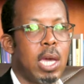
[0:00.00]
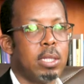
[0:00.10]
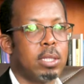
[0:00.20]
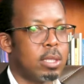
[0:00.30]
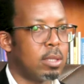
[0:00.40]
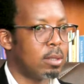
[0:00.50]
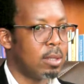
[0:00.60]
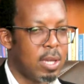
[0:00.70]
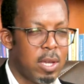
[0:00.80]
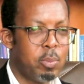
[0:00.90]
Yes.
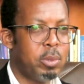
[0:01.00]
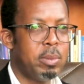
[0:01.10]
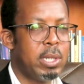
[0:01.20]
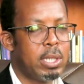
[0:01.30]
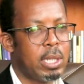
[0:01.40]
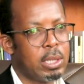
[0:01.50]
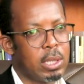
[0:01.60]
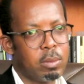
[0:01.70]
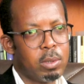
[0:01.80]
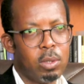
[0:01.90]

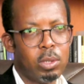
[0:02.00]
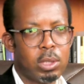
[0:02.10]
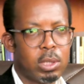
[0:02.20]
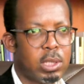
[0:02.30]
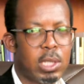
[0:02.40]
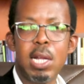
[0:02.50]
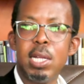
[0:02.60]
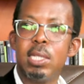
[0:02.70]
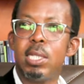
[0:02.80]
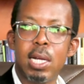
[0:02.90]
Implementation. Because
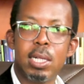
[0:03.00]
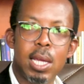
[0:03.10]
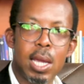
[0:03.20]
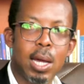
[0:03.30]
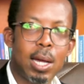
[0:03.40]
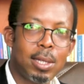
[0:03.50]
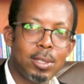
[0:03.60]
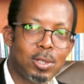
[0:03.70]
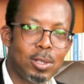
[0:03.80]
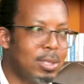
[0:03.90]
standards are there.
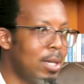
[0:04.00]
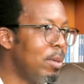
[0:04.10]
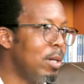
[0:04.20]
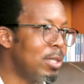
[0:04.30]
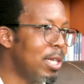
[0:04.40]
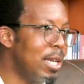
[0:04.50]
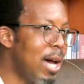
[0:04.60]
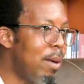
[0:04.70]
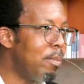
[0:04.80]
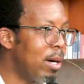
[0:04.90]
It talked about a
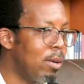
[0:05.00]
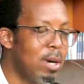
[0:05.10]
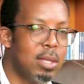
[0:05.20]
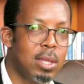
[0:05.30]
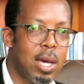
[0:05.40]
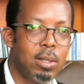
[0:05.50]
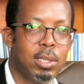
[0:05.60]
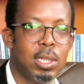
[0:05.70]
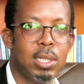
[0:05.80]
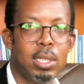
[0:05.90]
number,
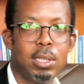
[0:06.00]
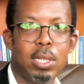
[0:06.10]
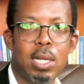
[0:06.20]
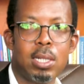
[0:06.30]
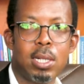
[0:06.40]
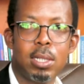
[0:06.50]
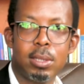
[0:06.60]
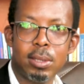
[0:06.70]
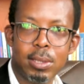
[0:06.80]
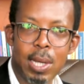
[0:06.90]

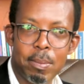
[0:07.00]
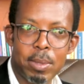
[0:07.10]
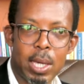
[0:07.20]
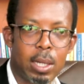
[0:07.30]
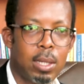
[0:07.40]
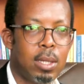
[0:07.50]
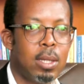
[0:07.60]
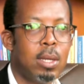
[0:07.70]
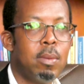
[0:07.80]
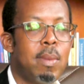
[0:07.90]
1,800 something.
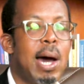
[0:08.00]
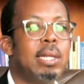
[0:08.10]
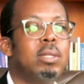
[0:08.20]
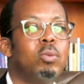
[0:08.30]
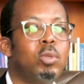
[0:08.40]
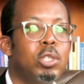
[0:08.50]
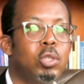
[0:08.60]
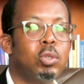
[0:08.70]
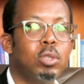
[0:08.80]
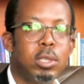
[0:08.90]
But we
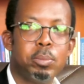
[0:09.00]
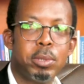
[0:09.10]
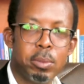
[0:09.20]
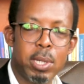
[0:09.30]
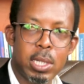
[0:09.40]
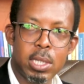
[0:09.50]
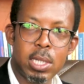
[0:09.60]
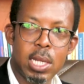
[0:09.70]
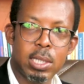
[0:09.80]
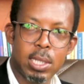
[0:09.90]
should
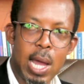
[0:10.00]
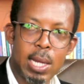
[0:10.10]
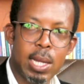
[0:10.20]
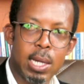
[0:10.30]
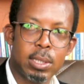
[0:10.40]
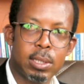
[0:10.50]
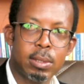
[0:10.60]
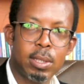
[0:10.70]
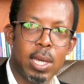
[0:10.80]
implement the standards.